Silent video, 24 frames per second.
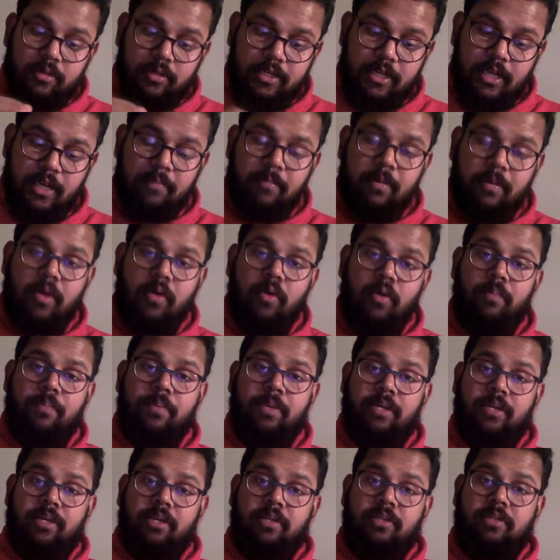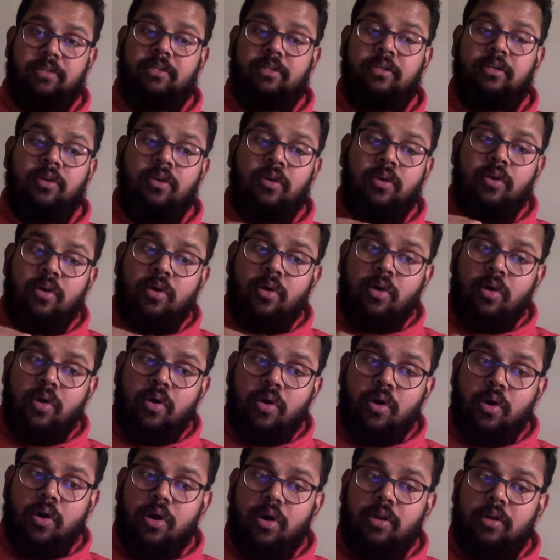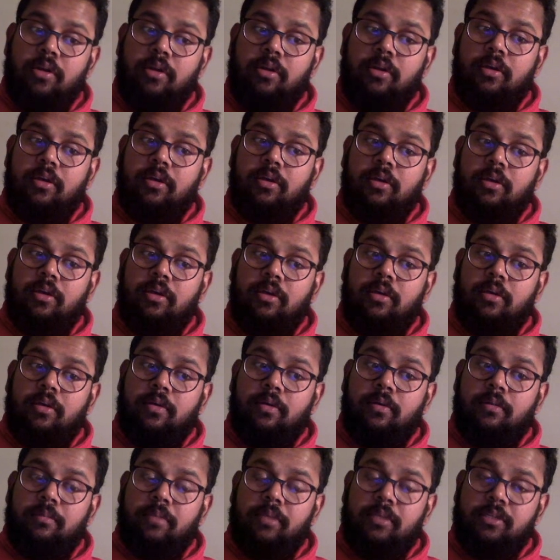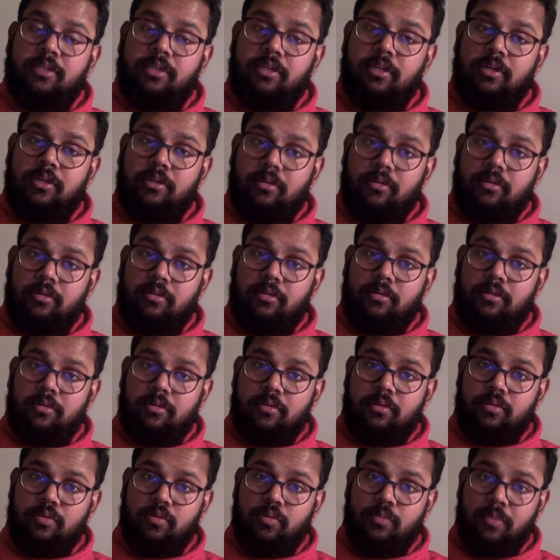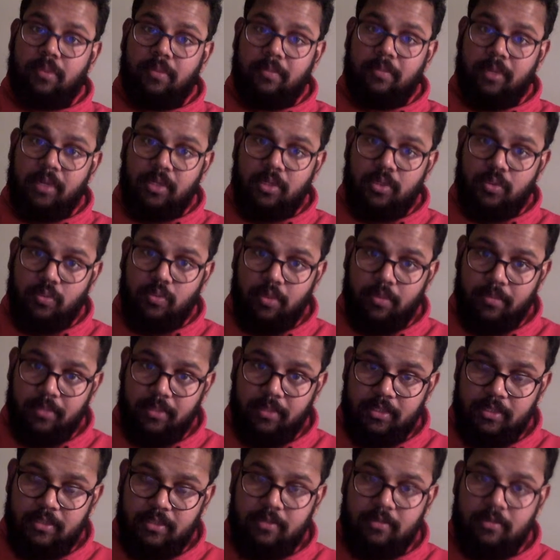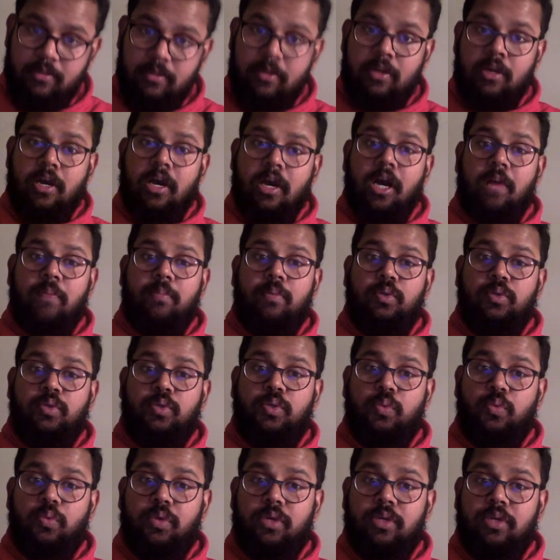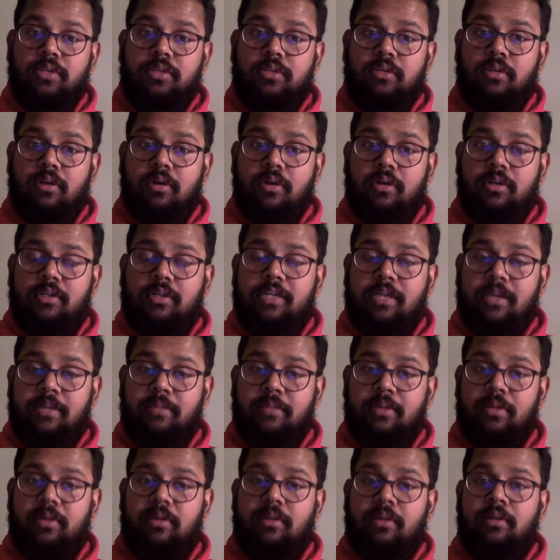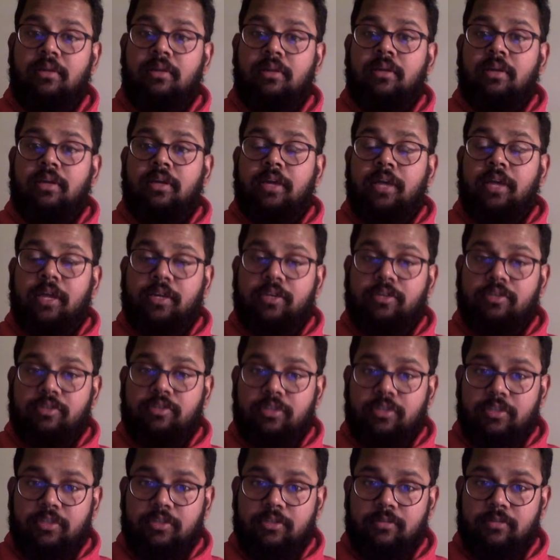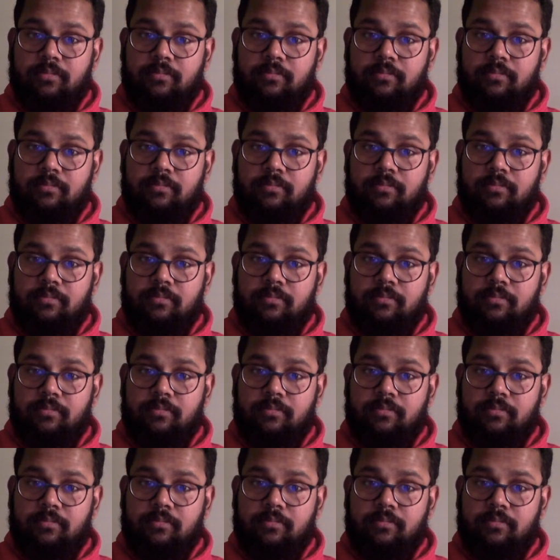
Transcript: tell my opinions on Mr. Subramanyaswami's abusive words on Tamil youngsters.